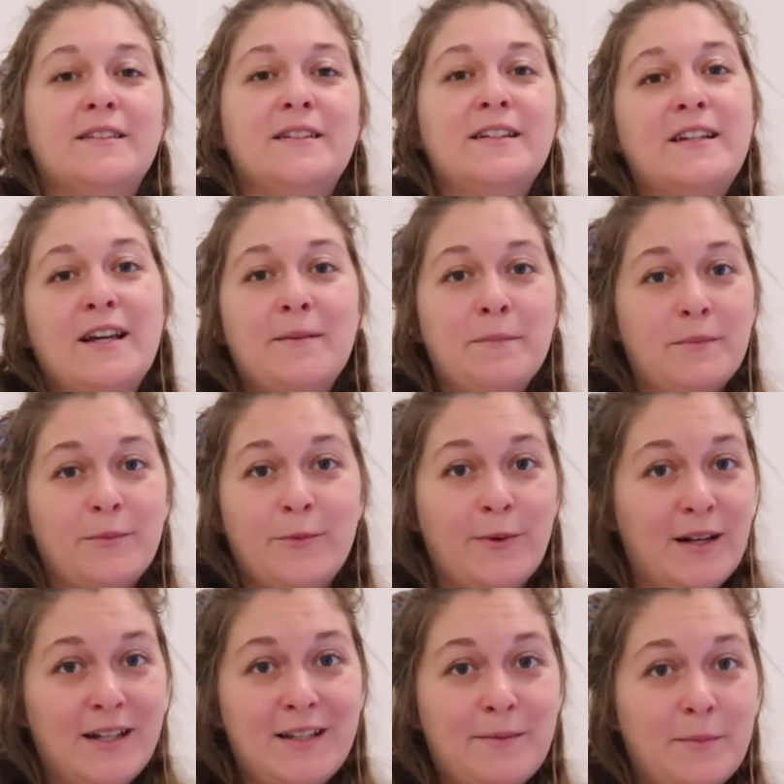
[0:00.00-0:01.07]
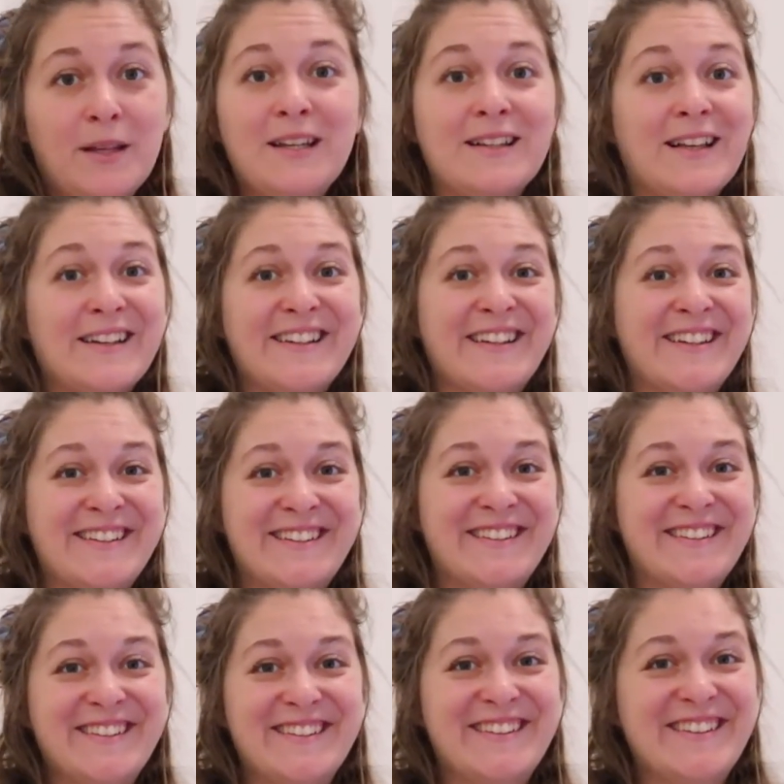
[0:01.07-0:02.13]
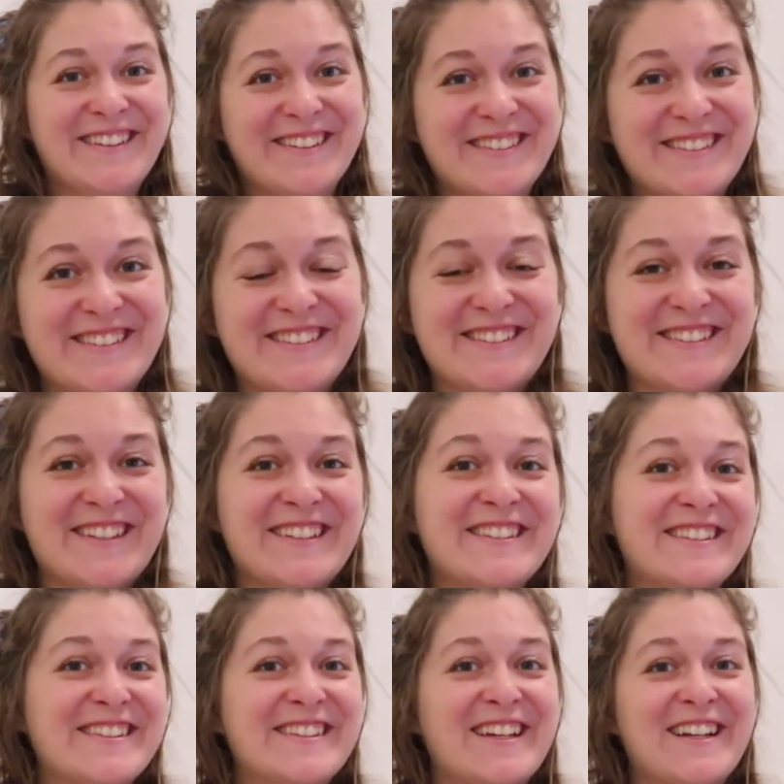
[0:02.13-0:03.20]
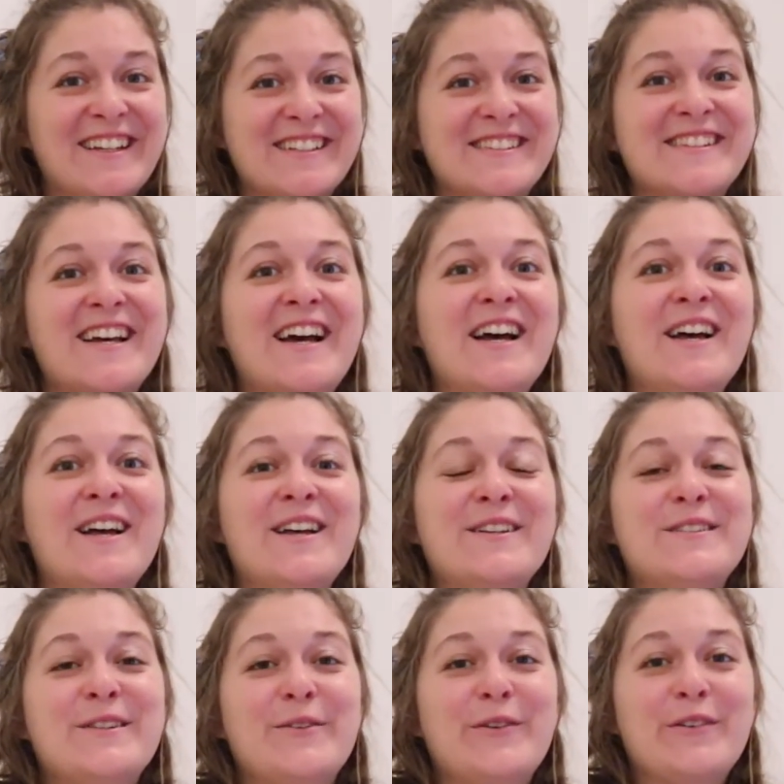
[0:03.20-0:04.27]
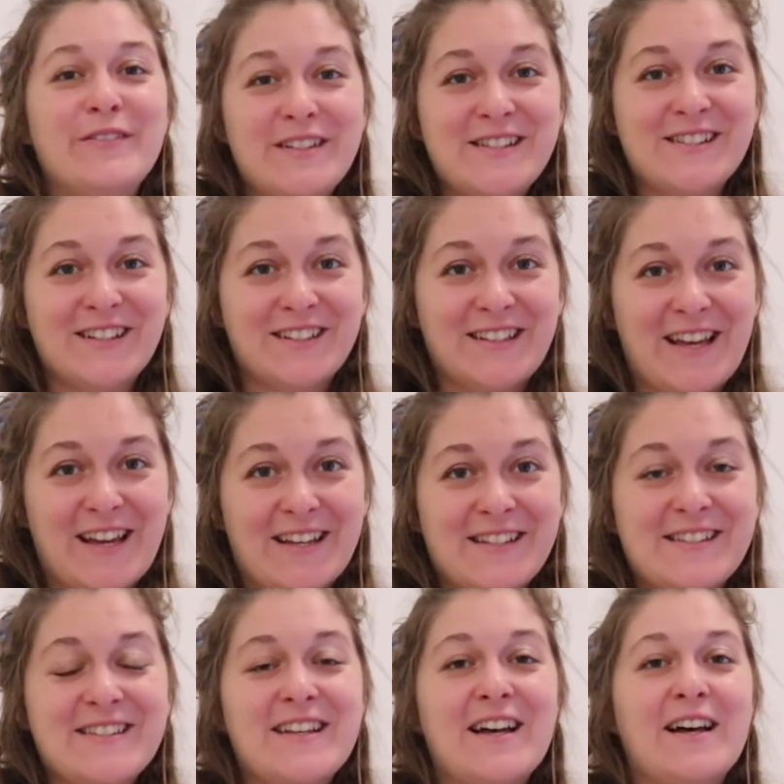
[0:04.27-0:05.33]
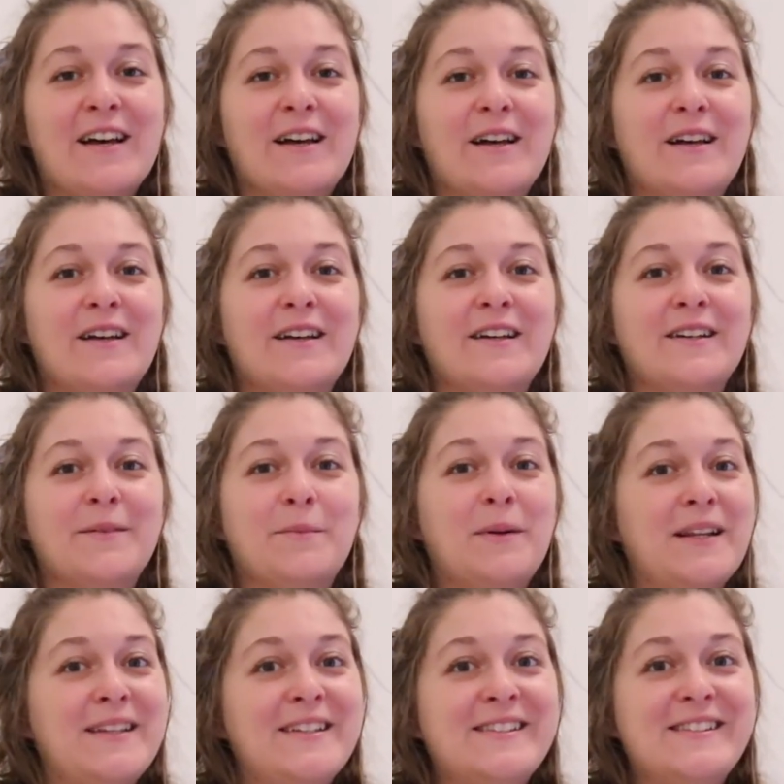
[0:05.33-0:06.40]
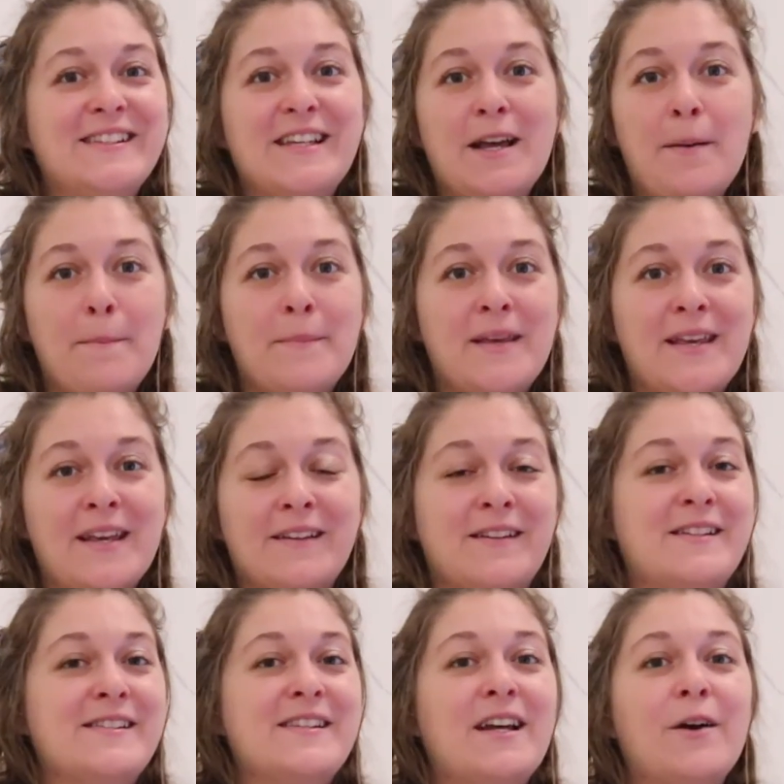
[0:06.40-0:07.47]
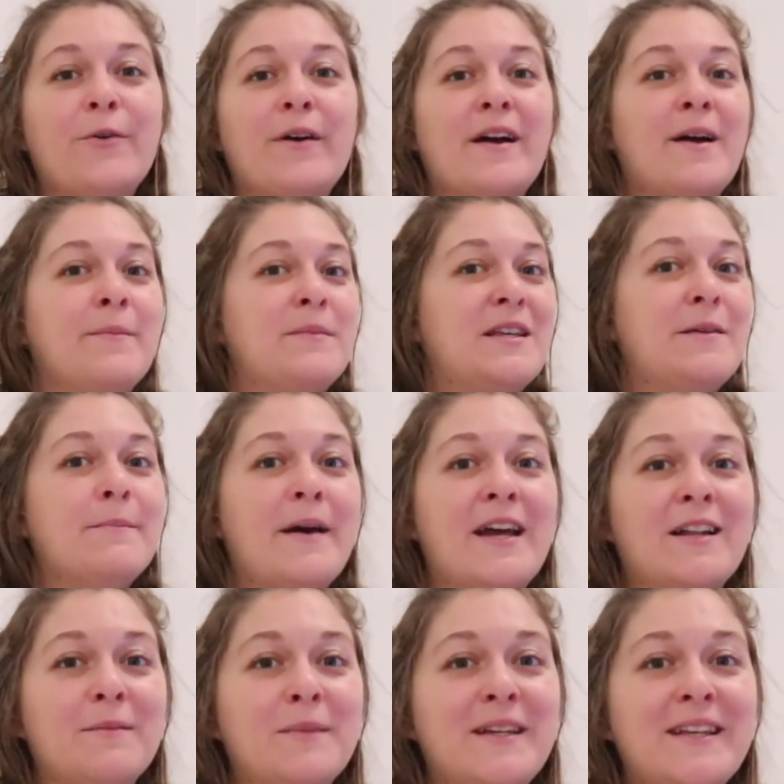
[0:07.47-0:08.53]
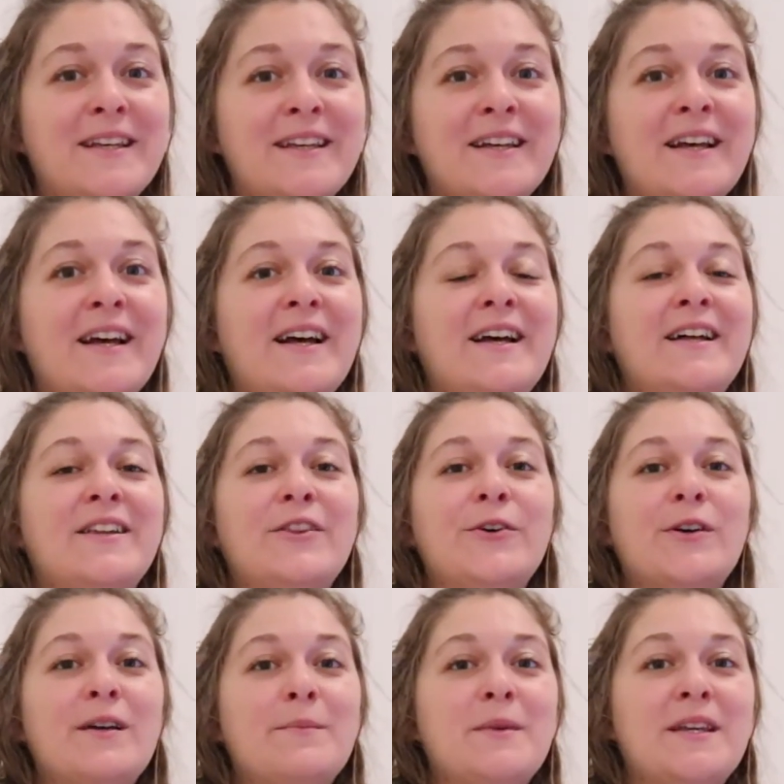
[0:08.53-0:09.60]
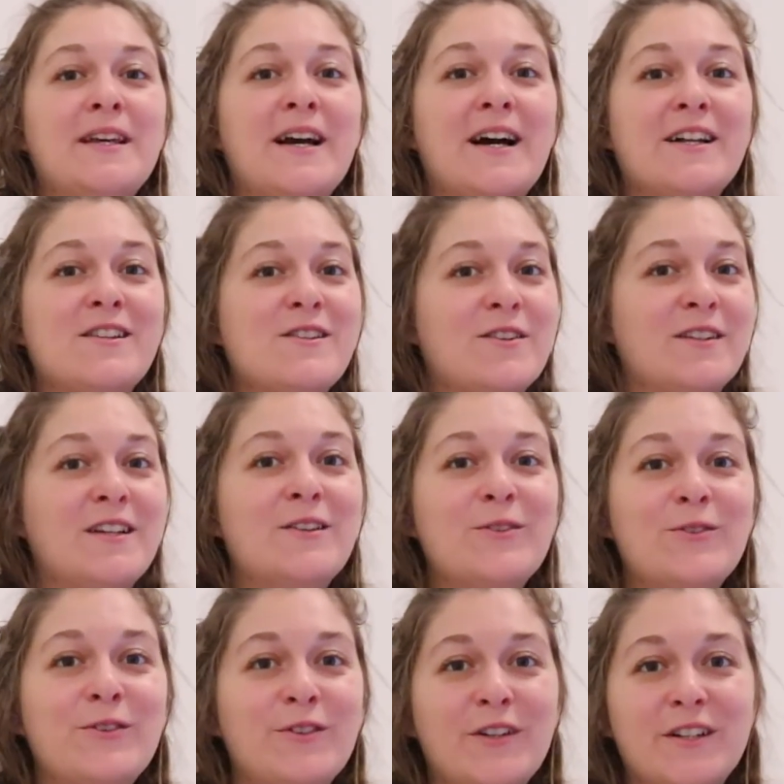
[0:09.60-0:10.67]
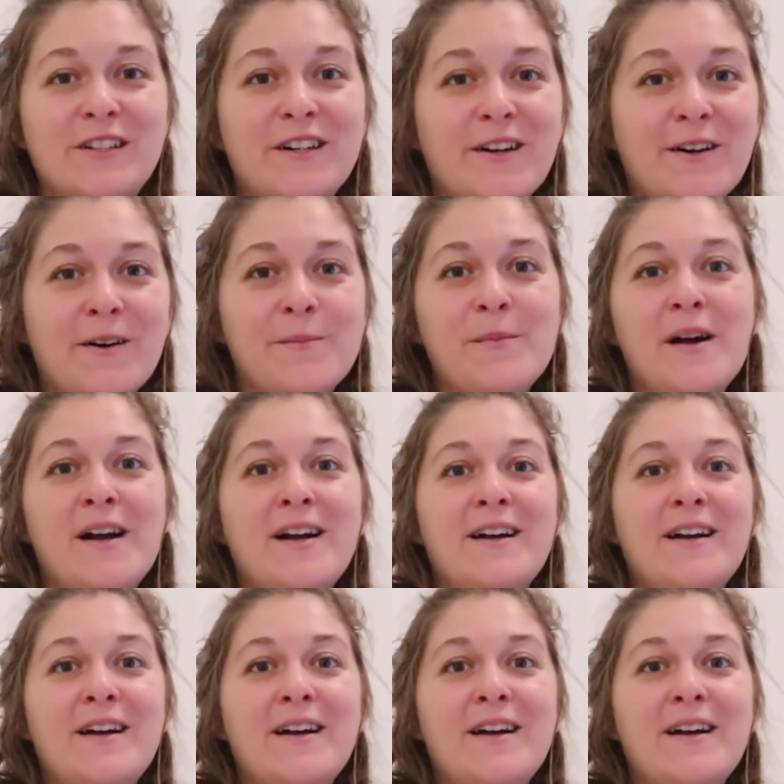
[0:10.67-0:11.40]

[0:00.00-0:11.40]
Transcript: it can really be that yours is not in the list. So if it's the case, please DM me on Instagram, email me, Noémie@sonhe.com.